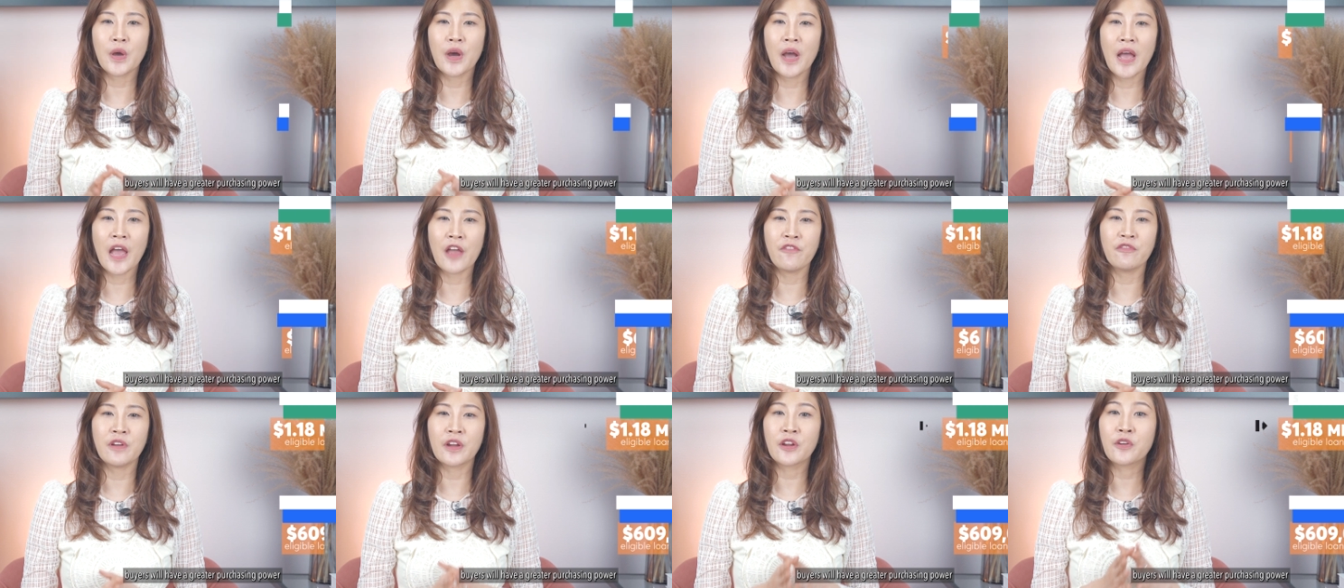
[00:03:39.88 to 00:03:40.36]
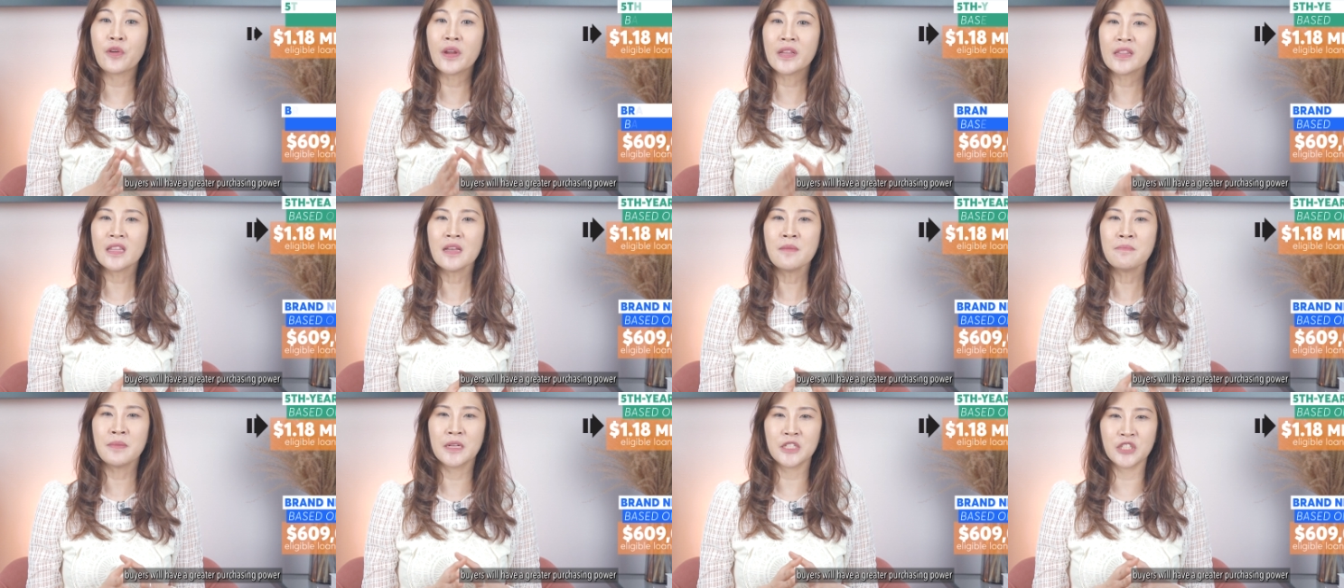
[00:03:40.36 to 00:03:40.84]
will have a
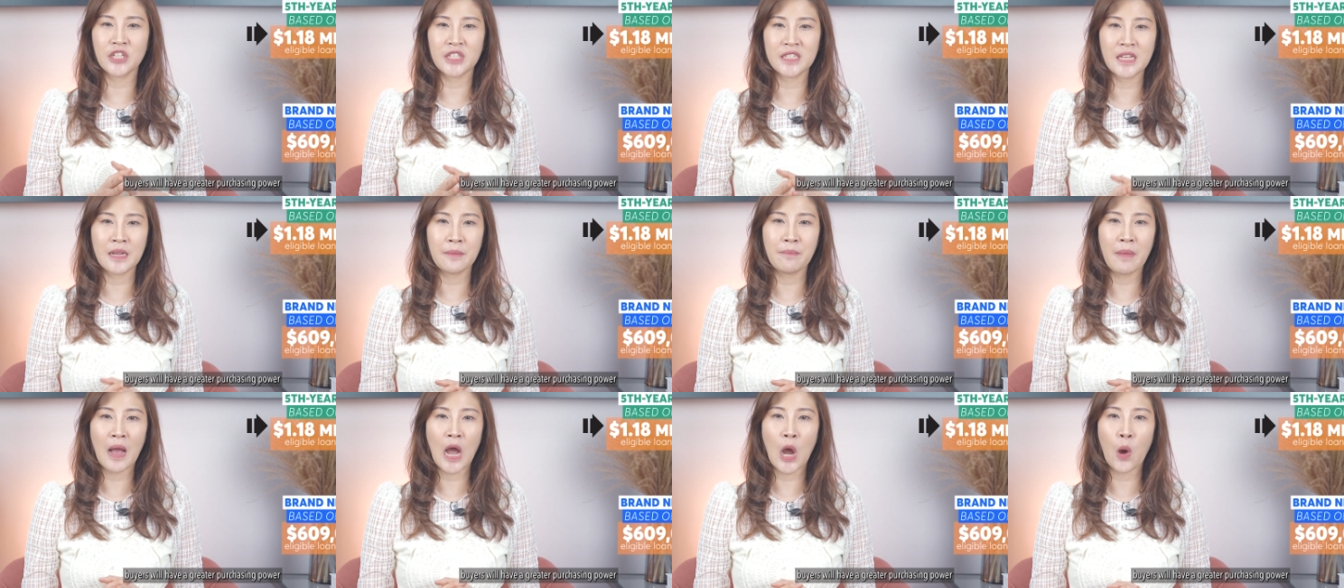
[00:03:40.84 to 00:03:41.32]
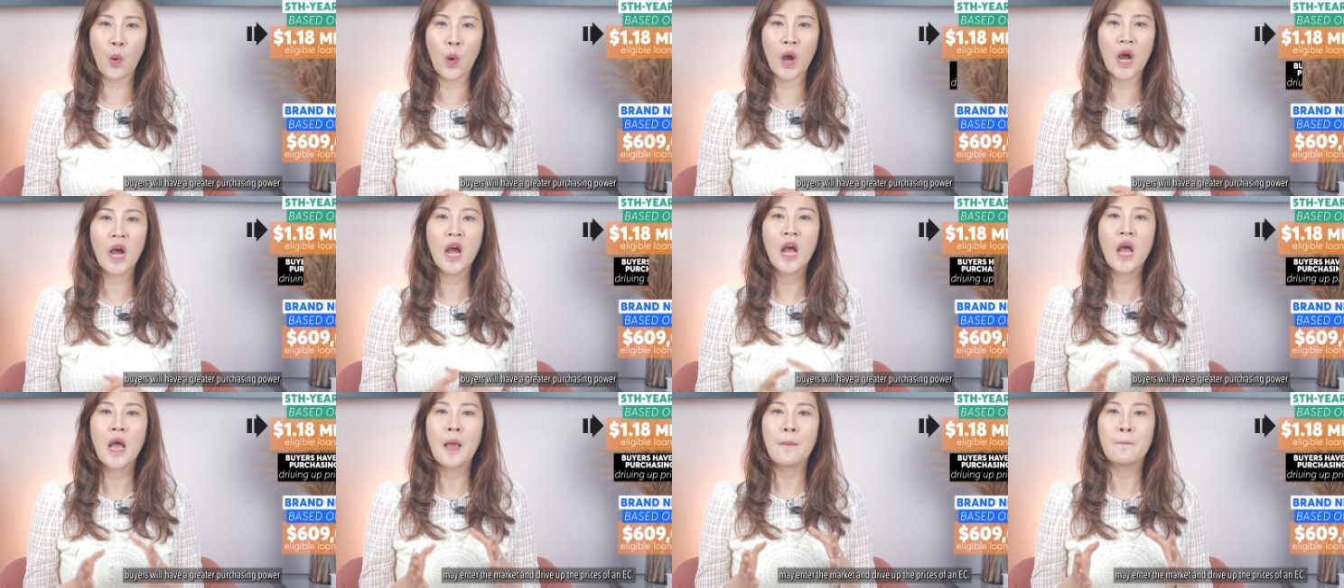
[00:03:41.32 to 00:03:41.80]
greater purchasing power,